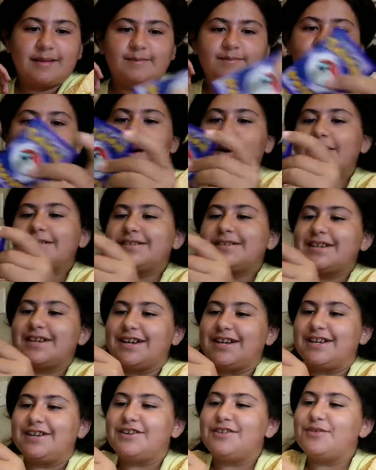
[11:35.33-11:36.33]

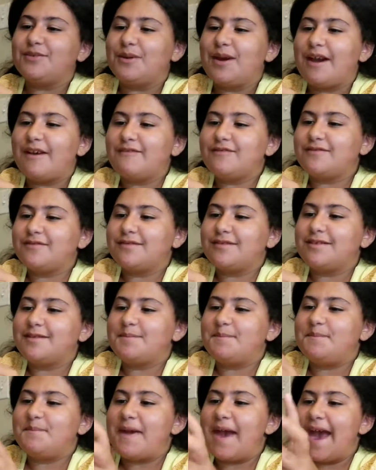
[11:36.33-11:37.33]
Balta, you have
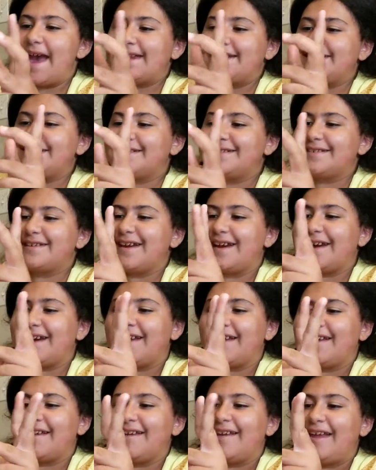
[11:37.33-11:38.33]
the baddest cut.